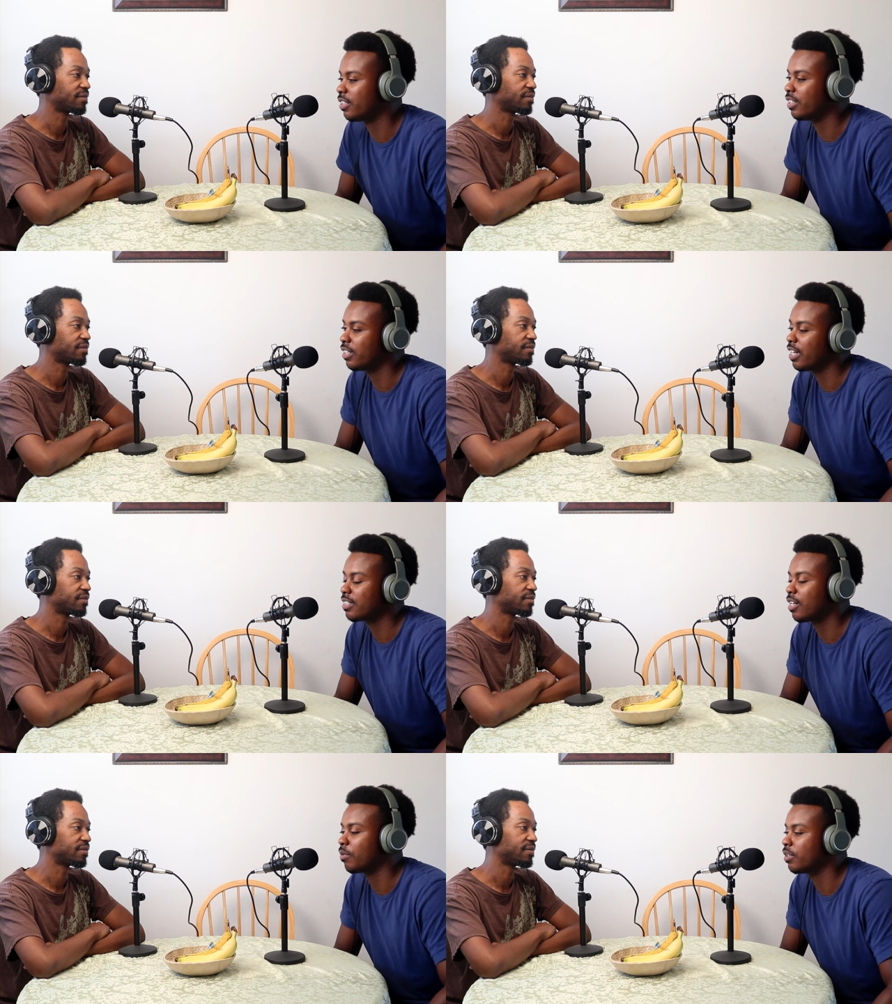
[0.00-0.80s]
Speaker 1: then that's
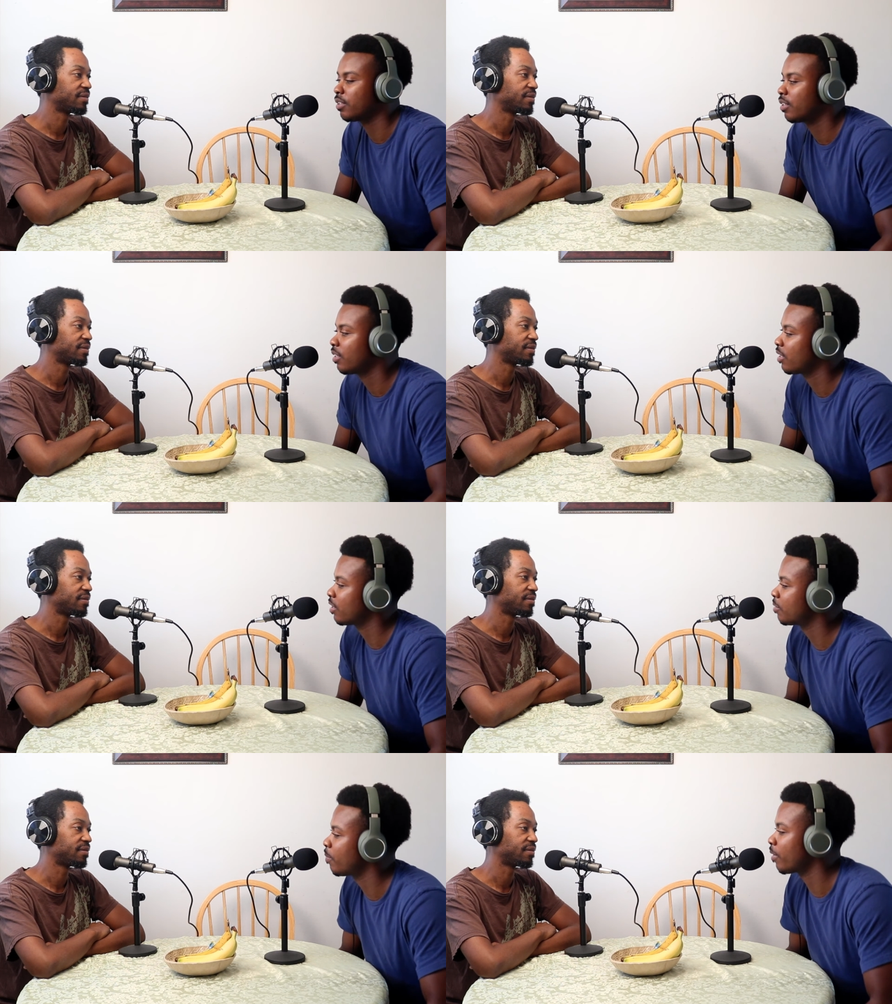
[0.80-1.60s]
how we
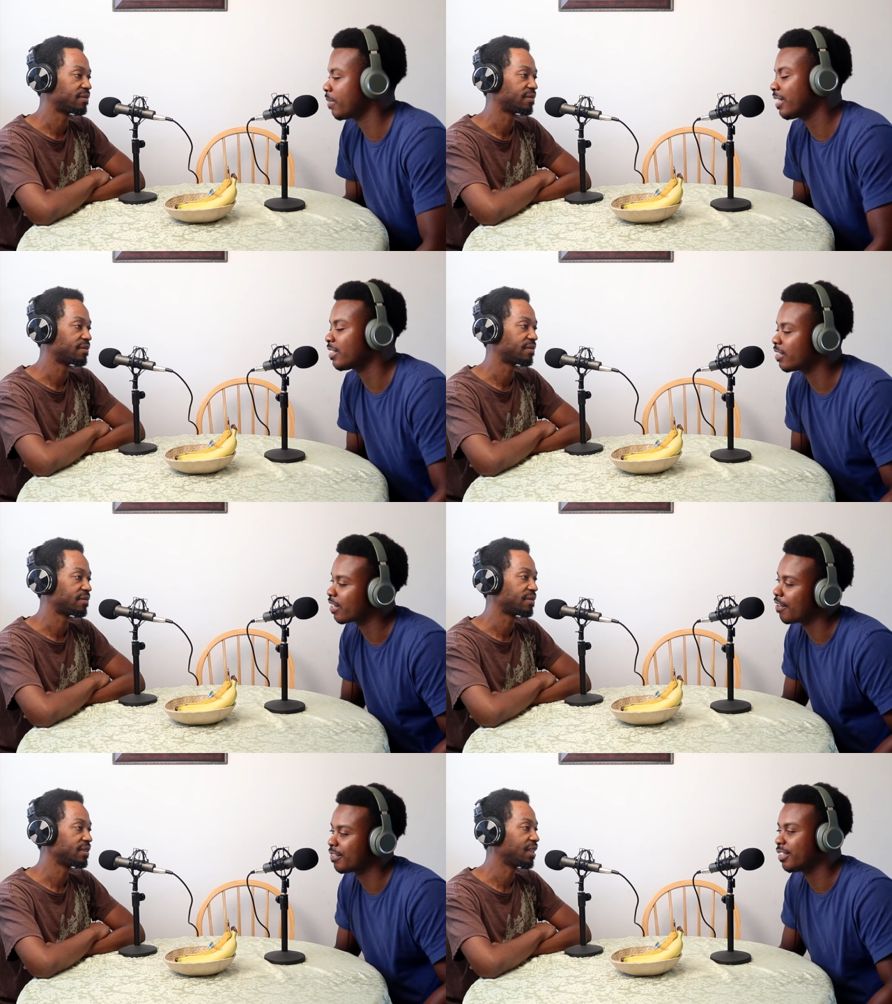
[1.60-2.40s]
could spark. But that's another
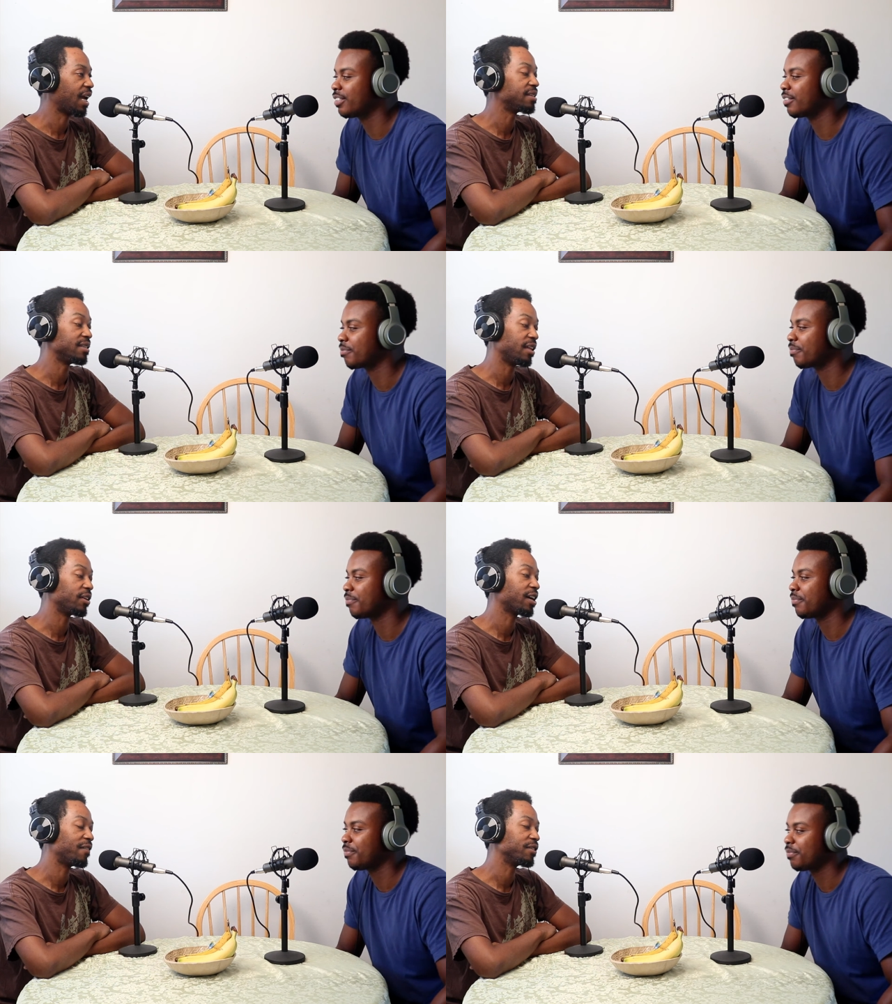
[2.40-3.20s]
conversation. That's
Speaker 2: another
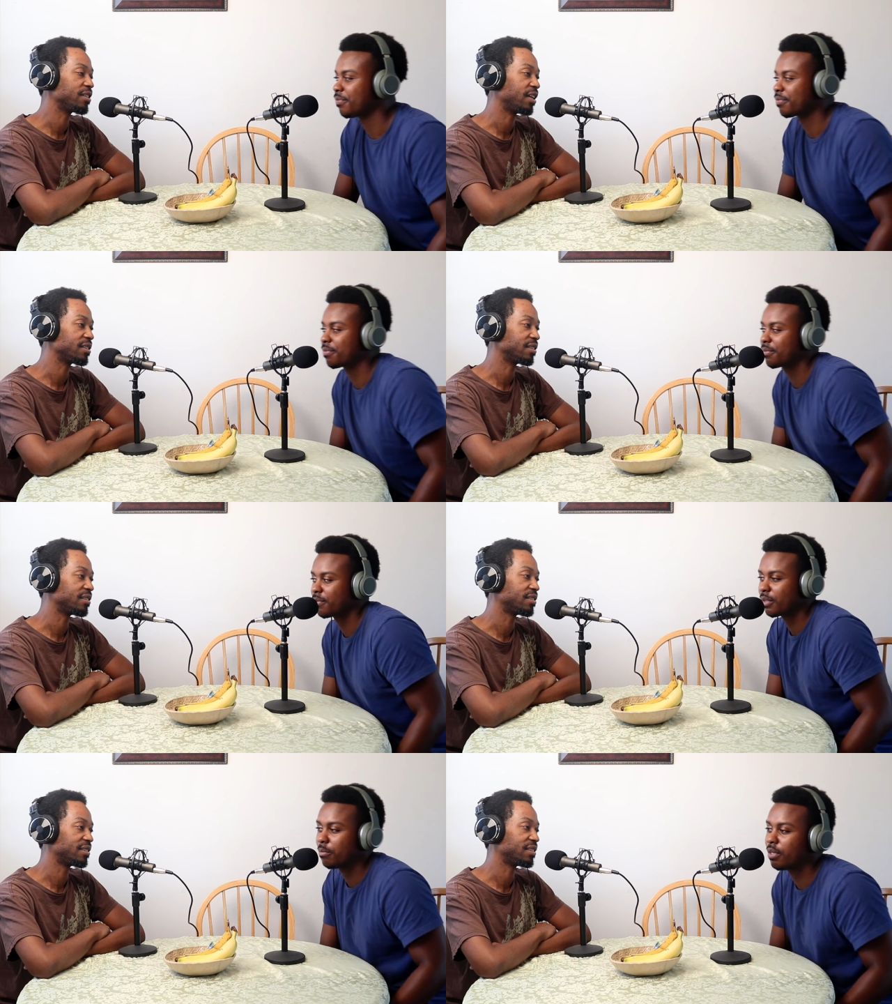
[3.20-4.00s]
conversation.
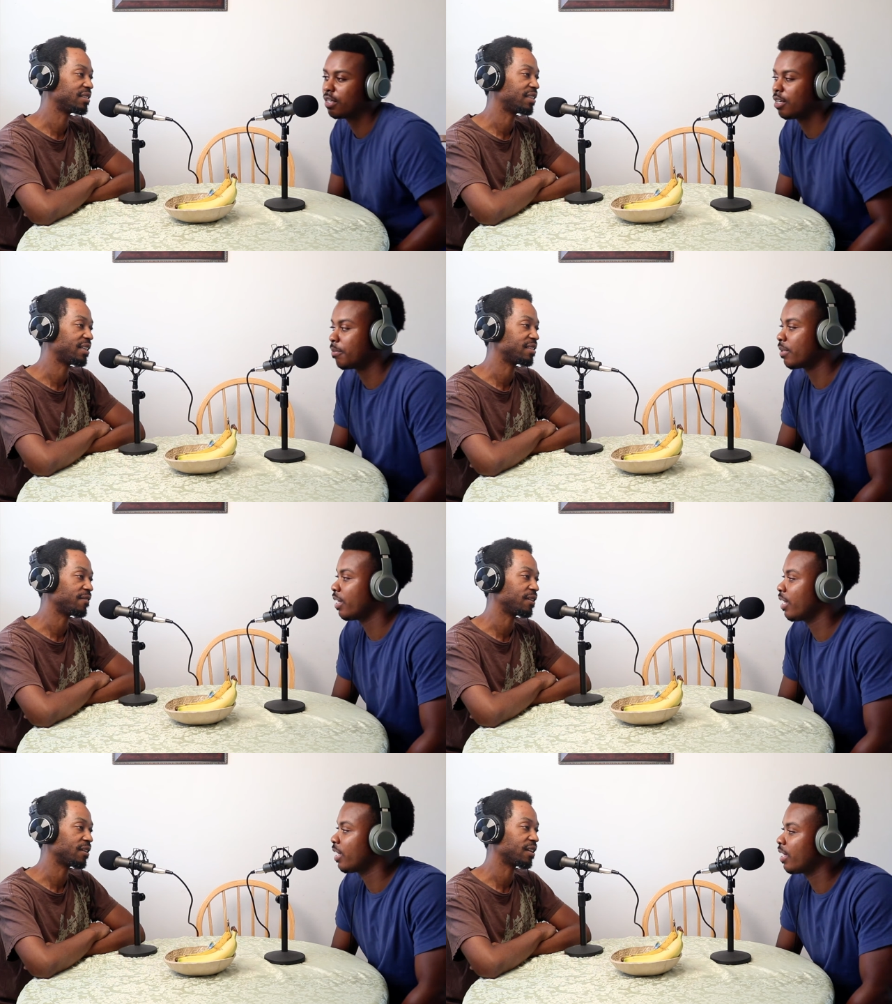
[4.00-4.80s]
But um,
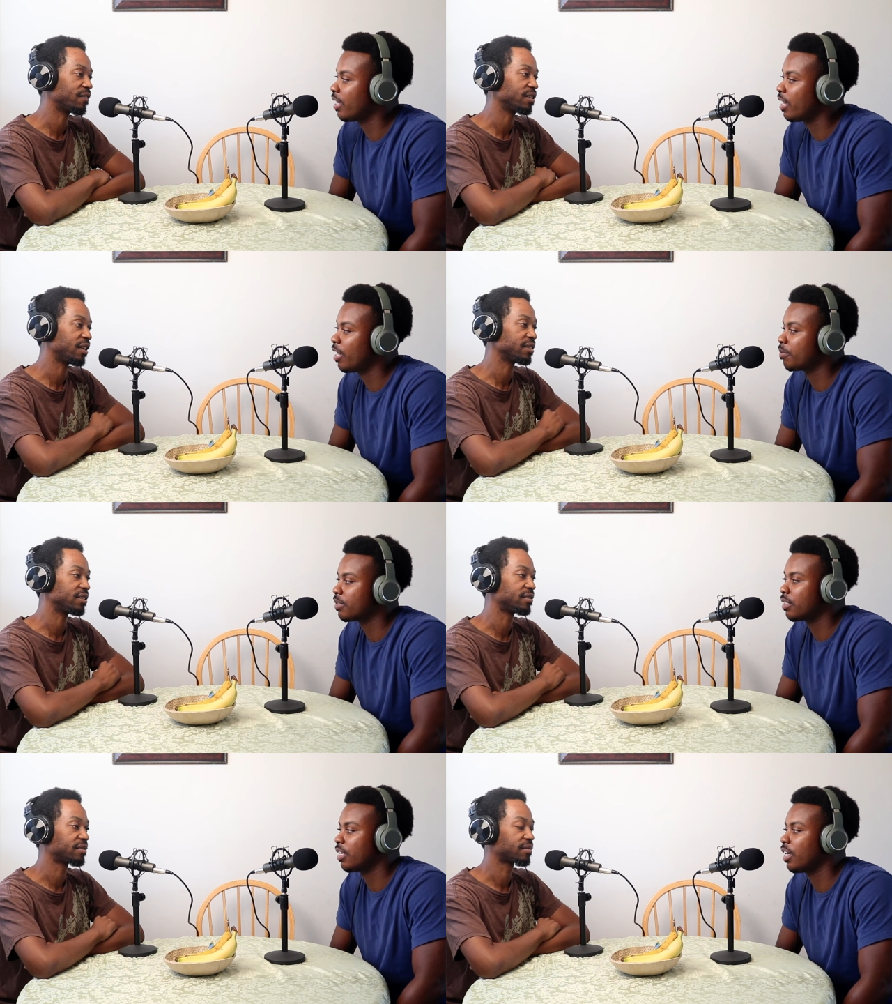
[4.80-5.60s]
yeah, conversation. it helps.
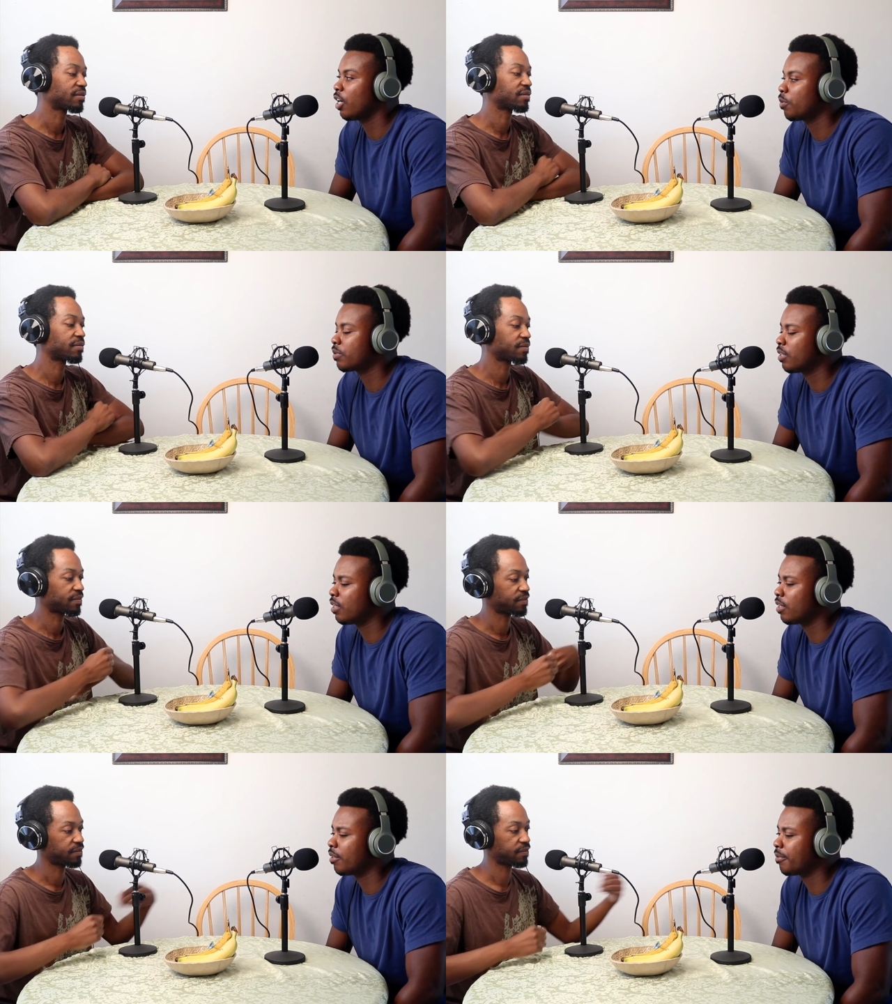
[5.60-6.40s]
Speaker 1: It helps.
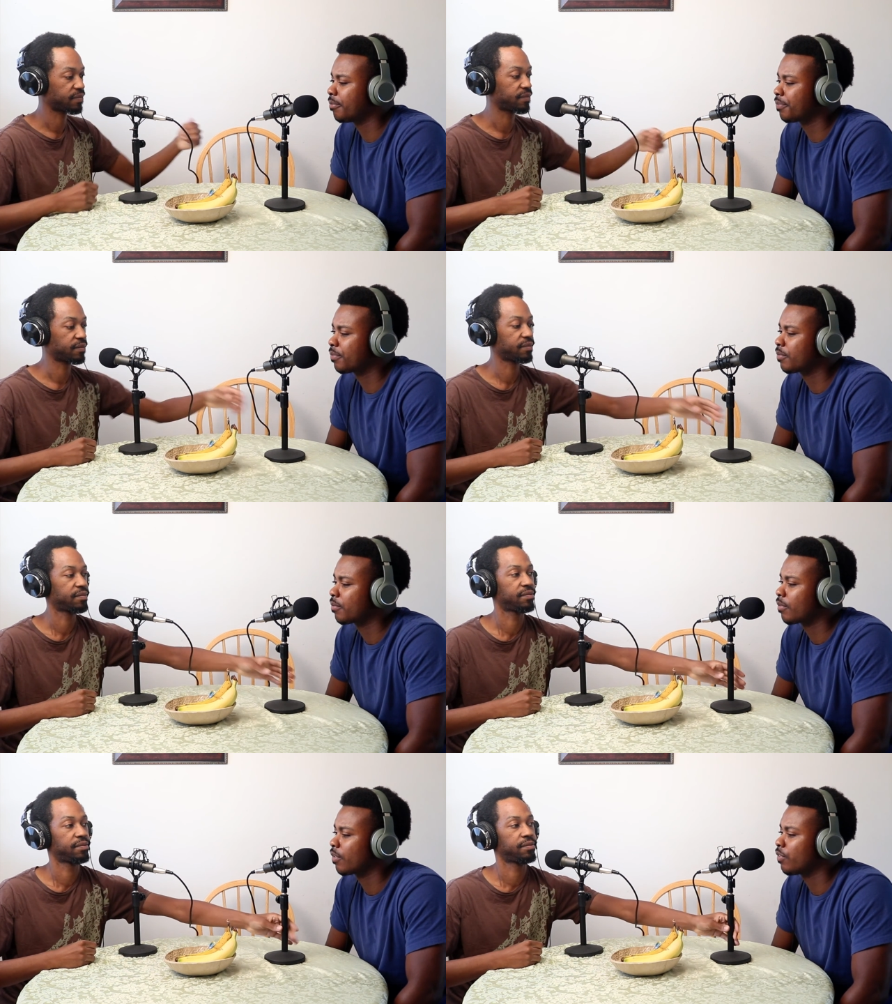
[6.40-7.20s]
Um,
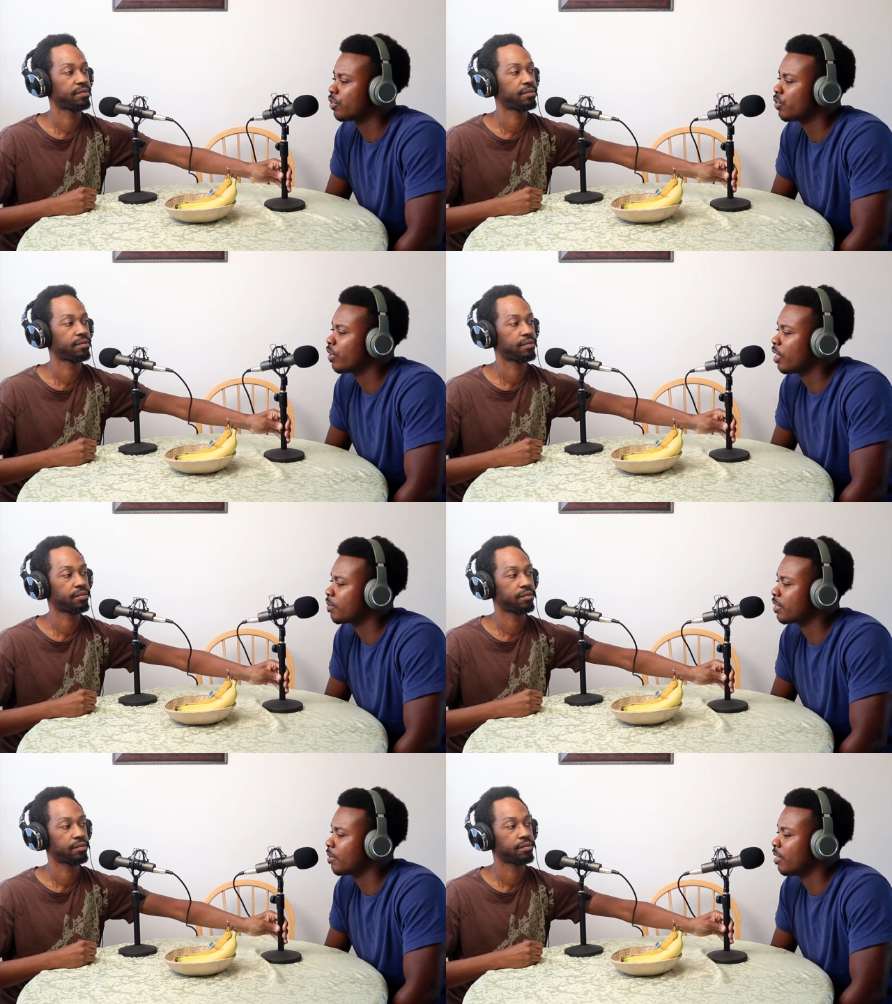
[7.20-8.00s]
for sure it helps
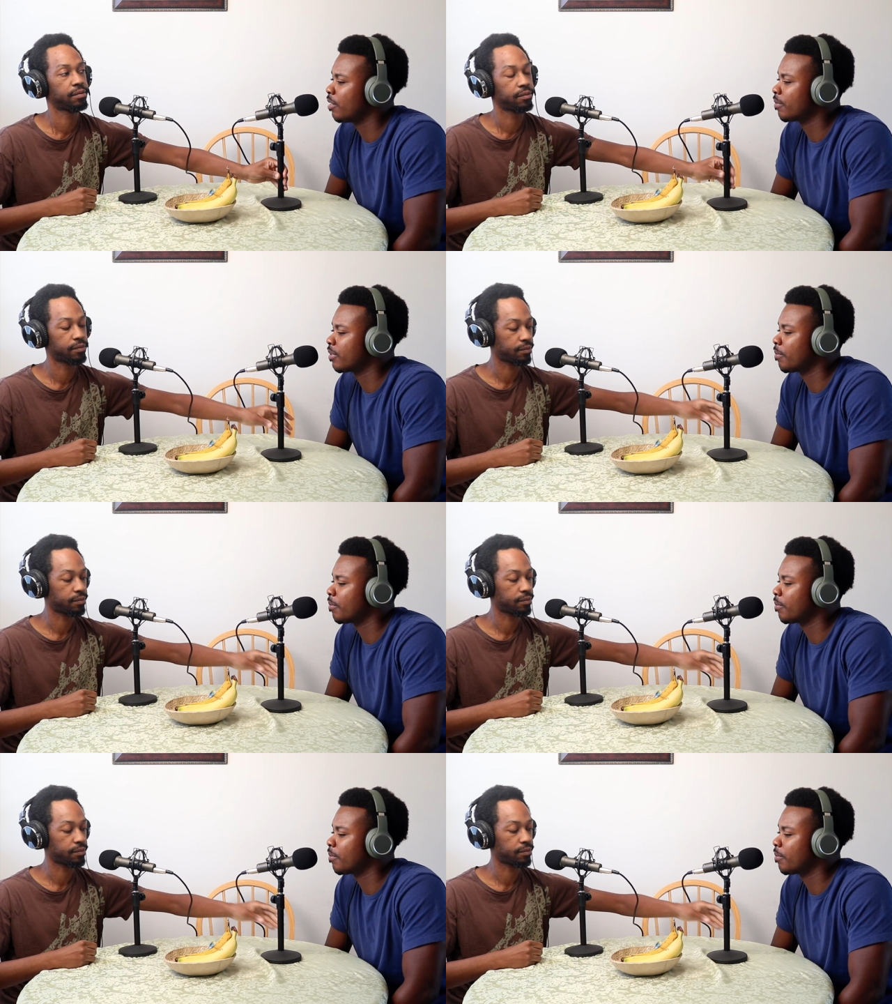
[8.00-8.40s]
the um the,